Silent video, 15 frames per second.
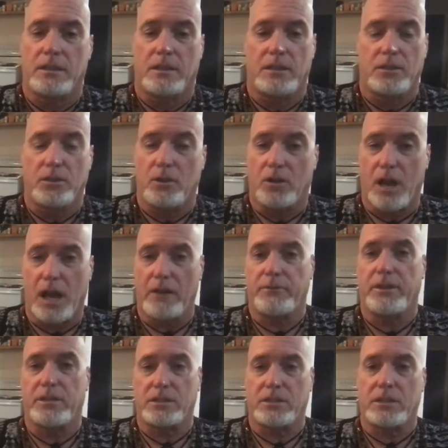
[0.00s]
you're
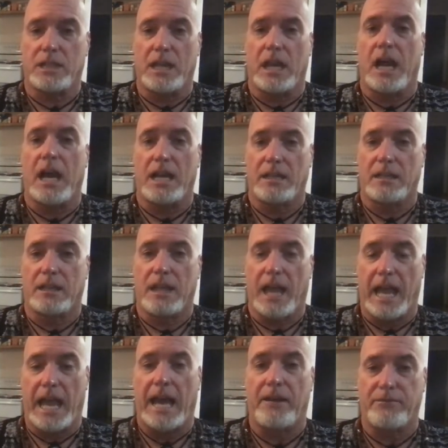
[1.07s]
obviously not
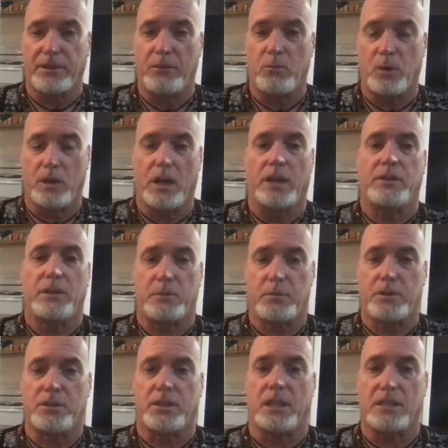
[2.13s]
having
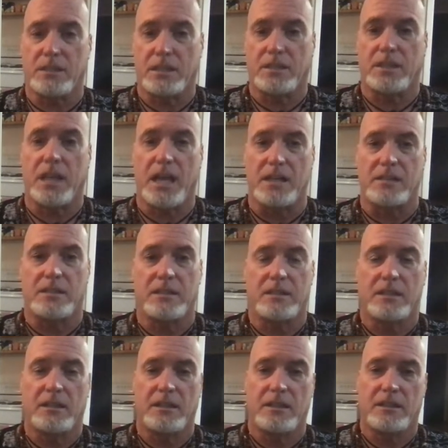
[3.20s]
100% success.
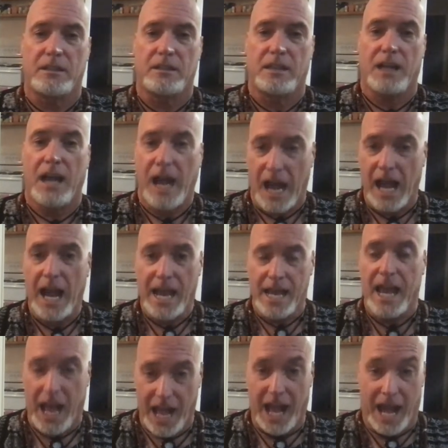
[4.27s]

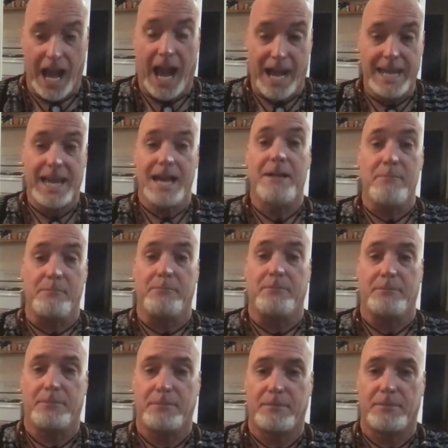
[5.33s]
I am.
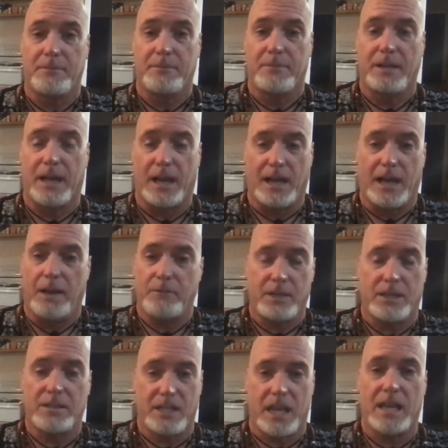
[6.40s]
I'm
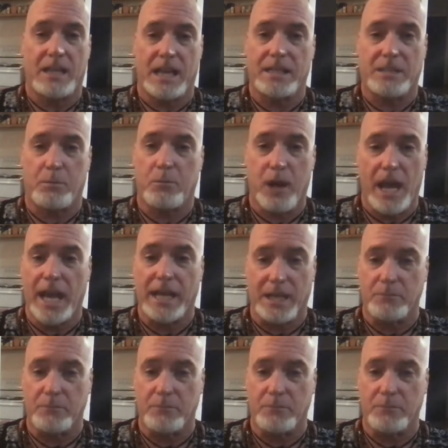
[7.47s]
not saying that to brag.